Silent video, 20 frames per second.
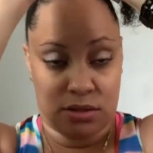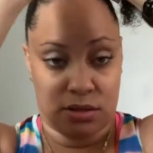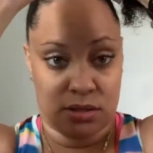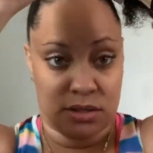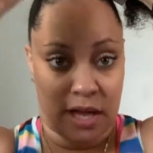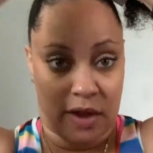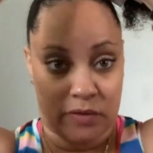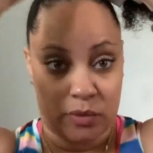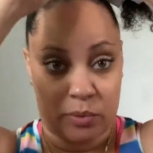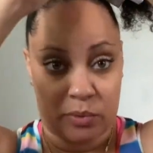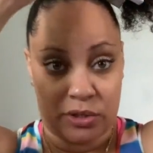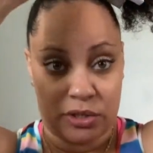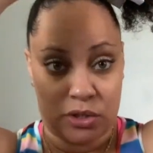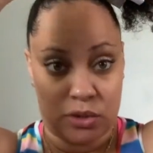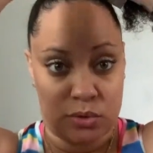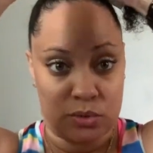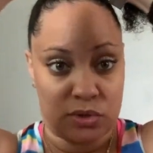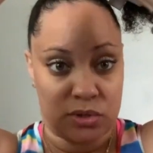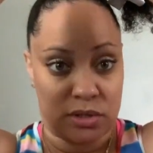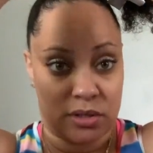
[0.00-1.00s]
everyone
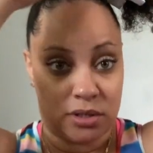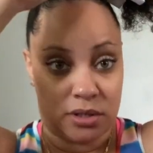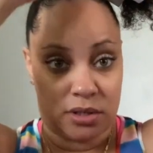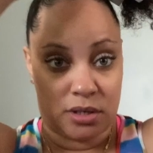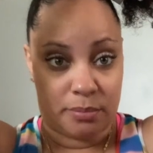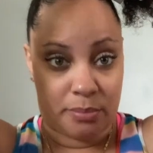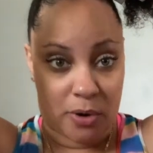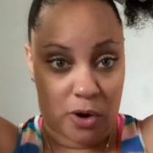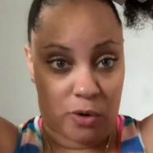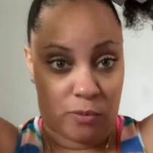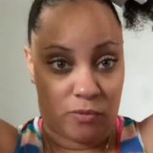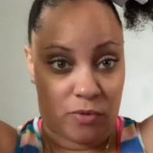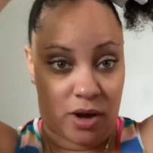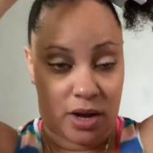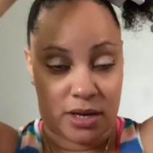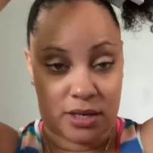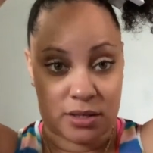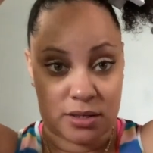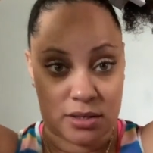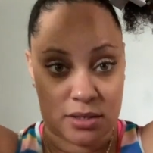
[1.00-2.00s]
used the perm
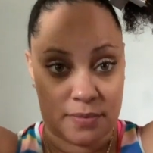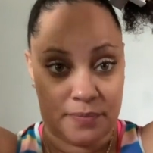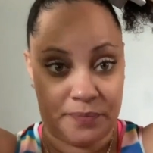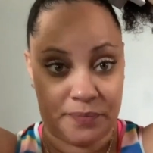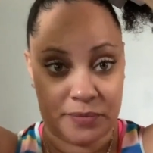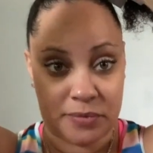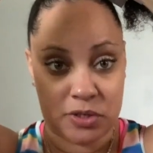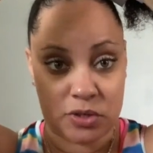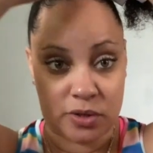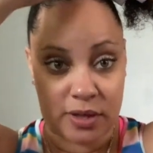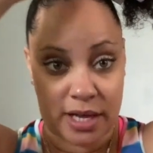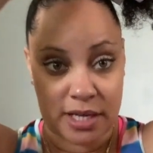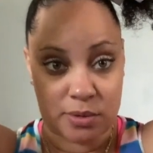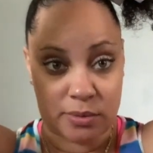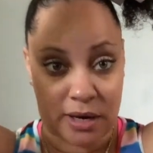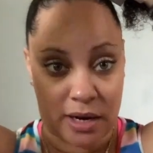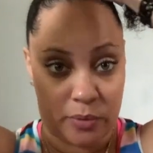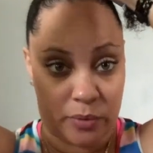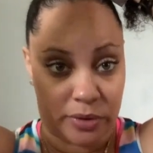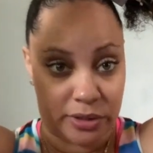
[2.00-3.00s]
rods. So that's what
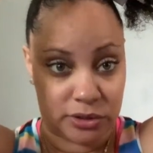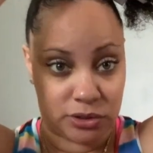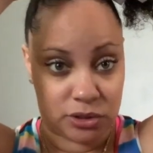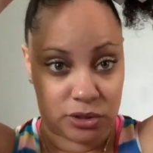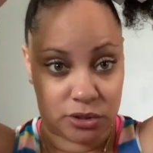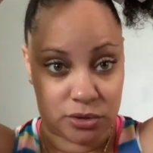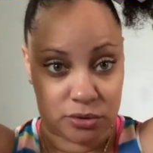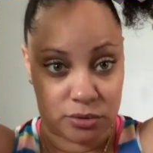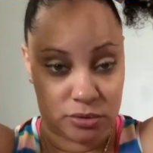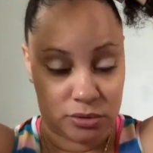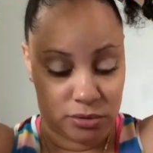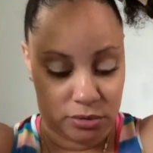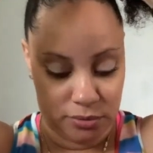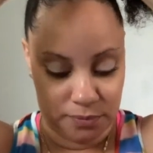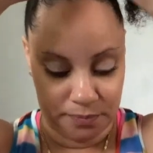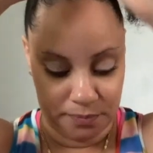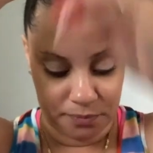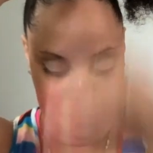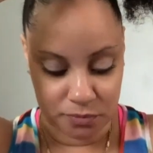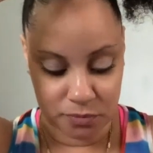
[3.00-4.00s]
I wanted to use.
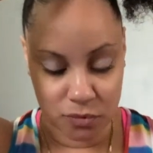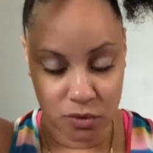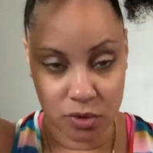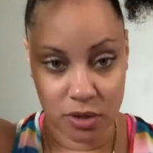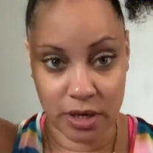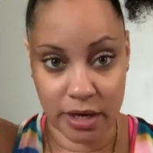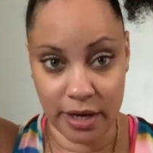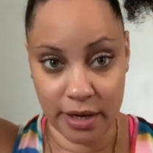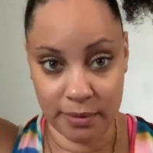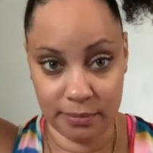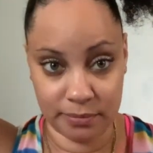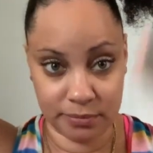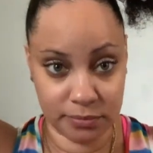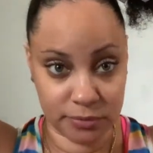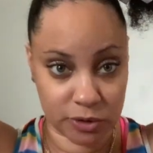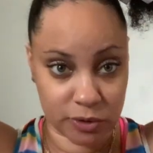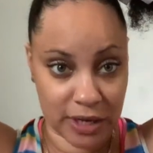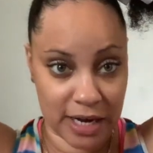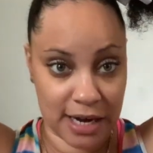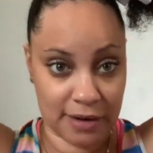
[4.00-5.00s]
Okay,
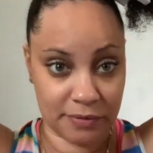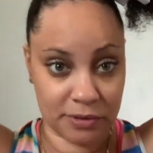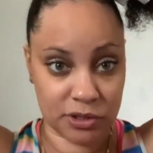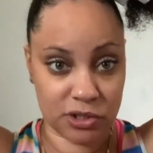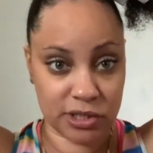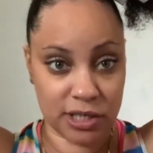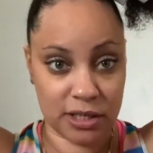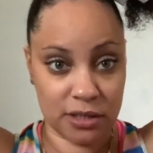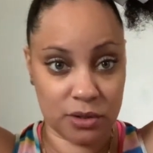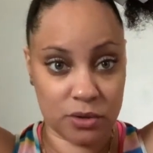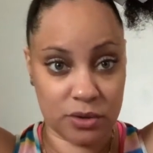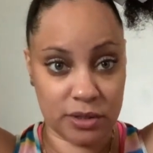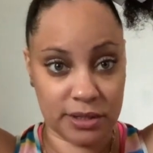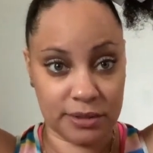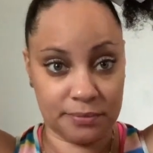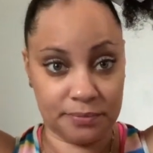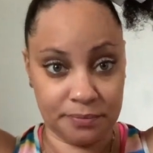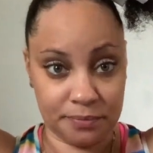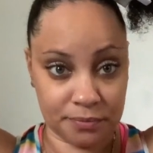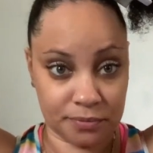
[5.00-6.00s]
so I have the gel
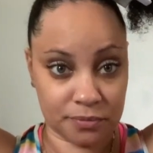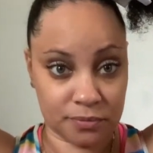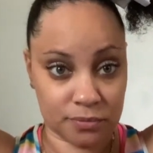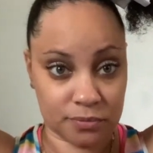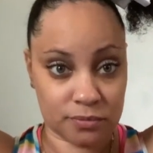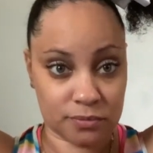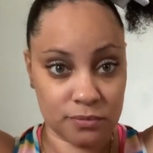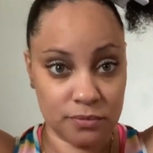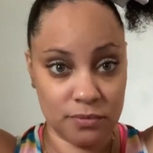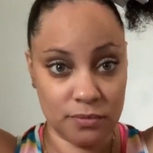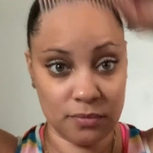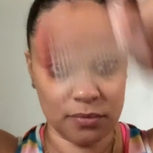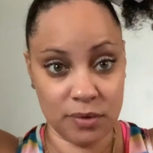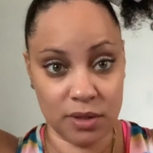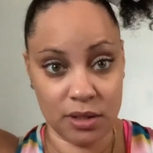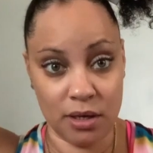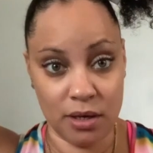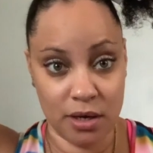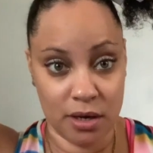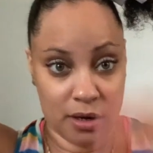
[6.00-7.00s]
on.
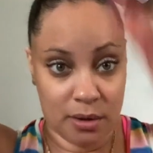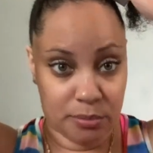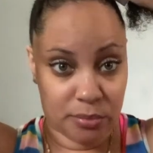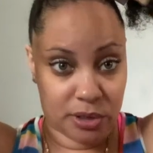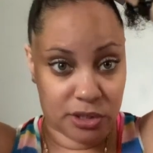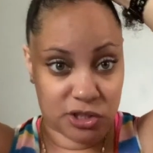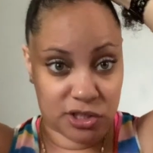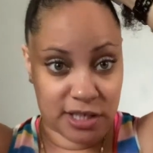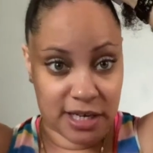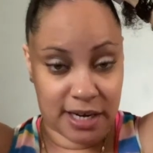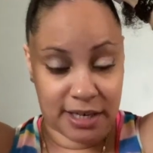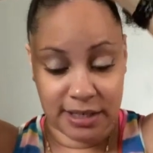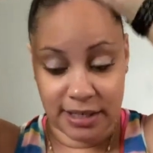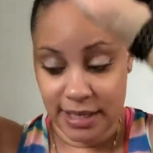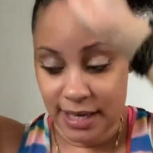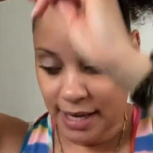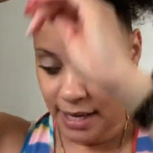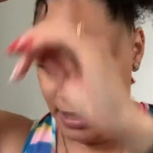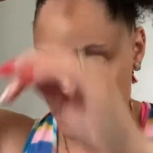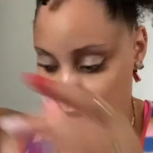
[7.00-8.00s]
Brush it out
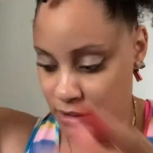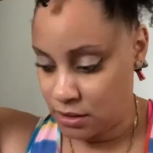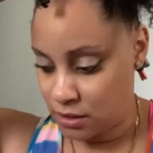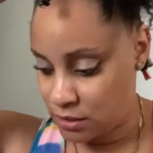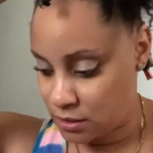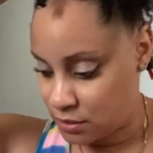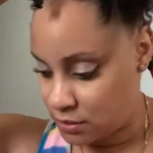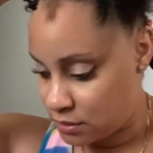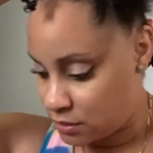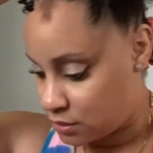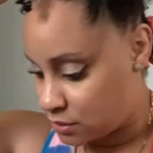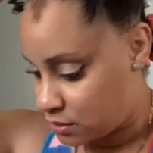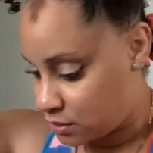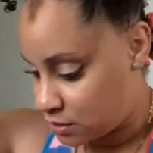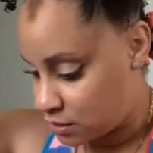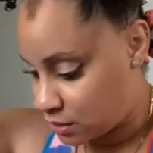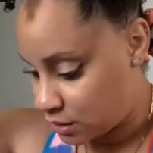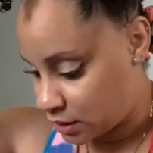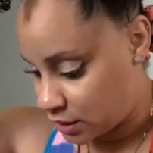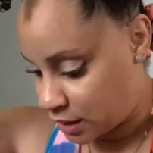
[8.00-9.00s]
again.
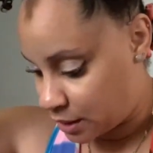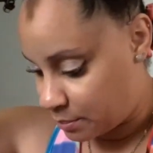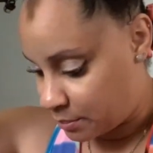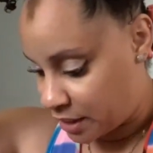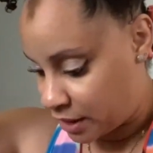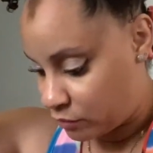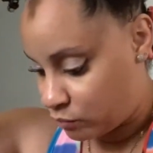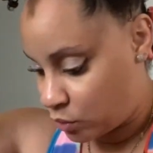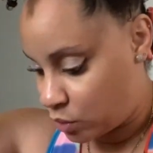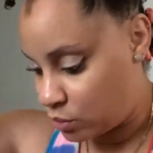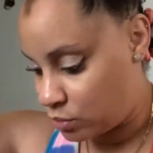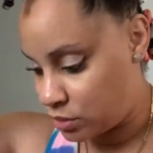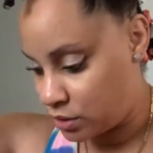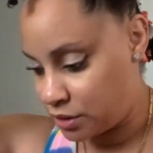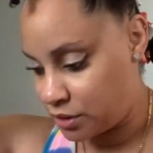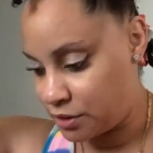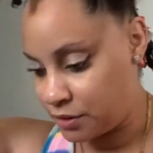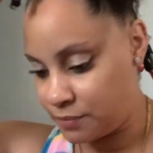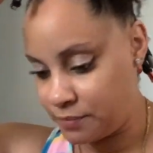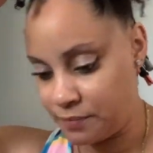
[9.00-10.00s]
Get my
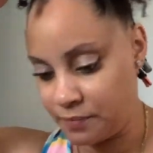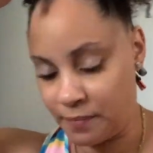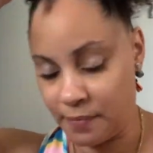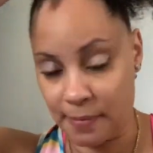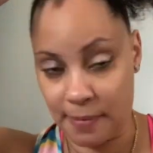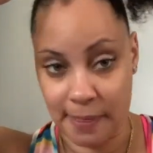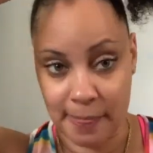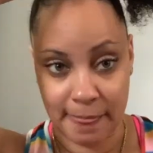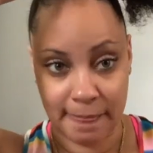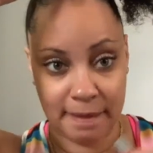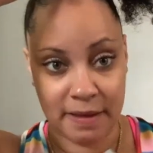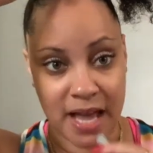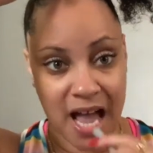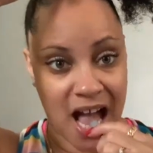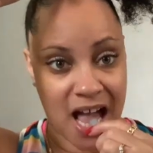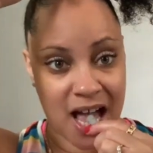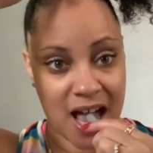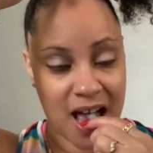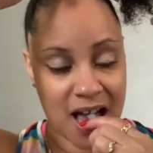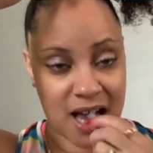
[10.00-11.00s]
roller.
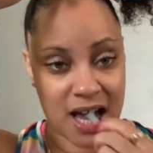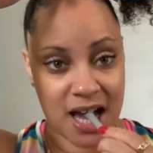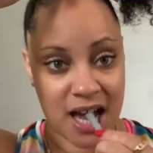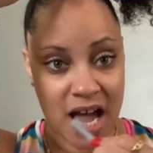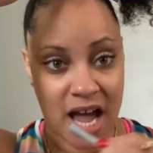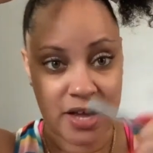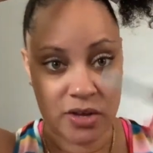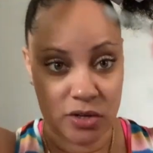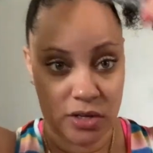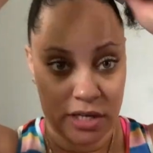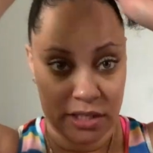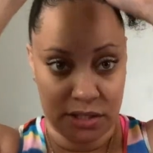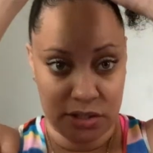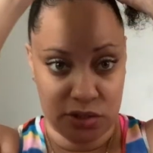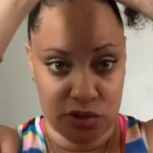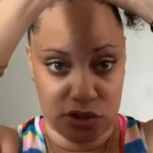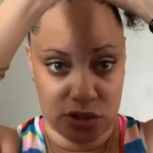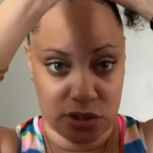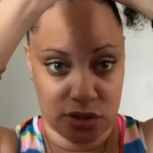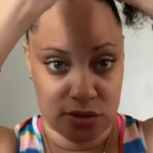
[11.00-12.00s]
You get the
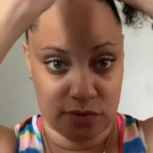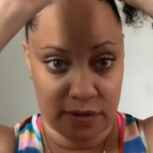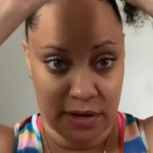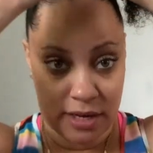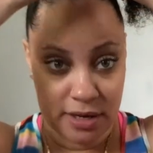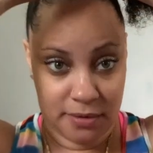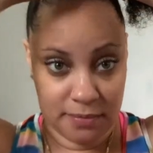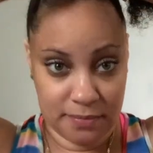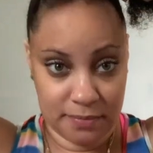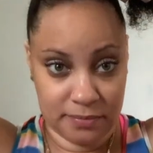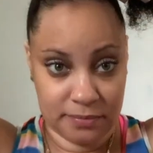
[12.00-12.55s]
gist, right?